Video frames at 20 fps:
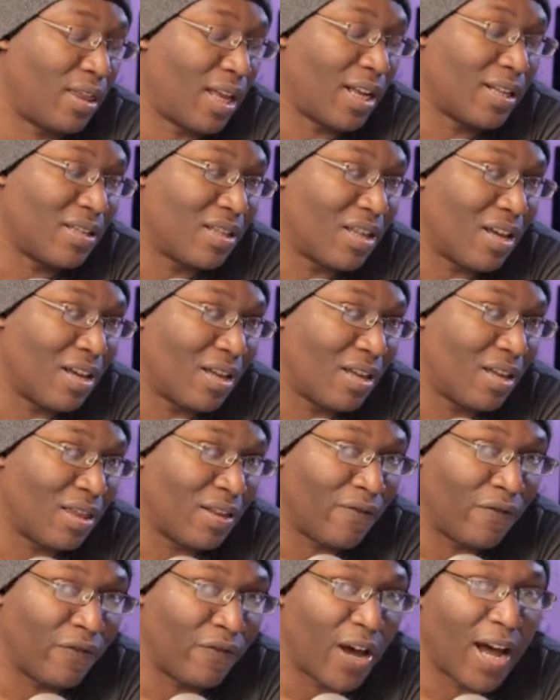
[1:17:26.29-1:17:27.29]
And that's the
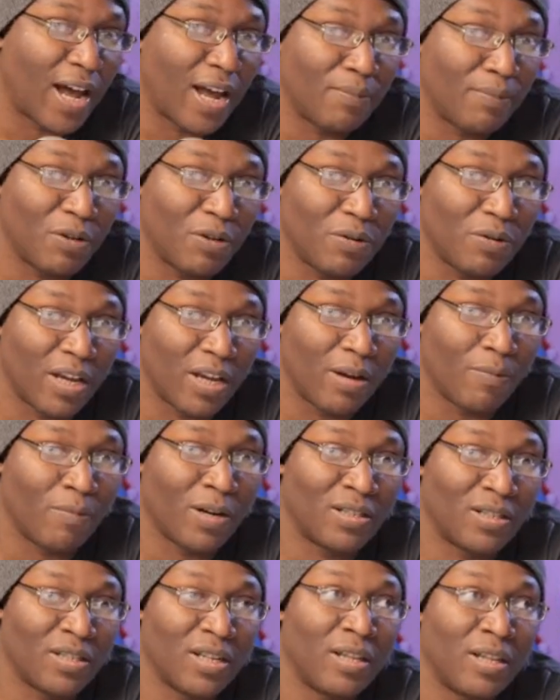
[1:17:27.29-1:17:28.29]
the vibe you get
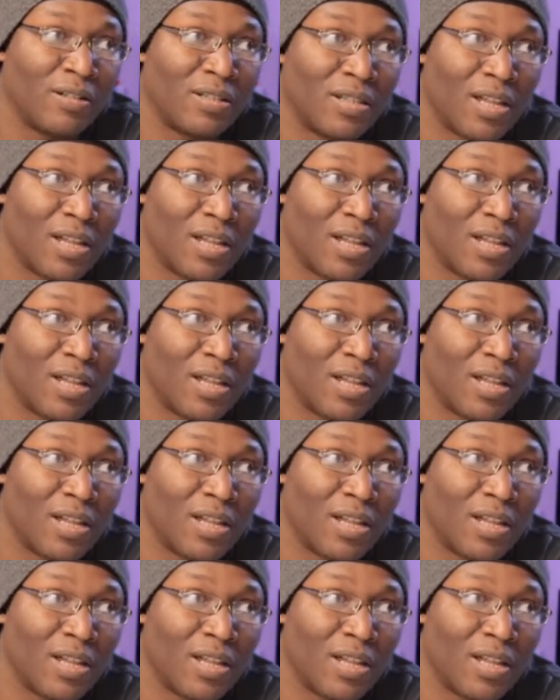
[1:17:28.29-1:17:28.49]
when it's in there.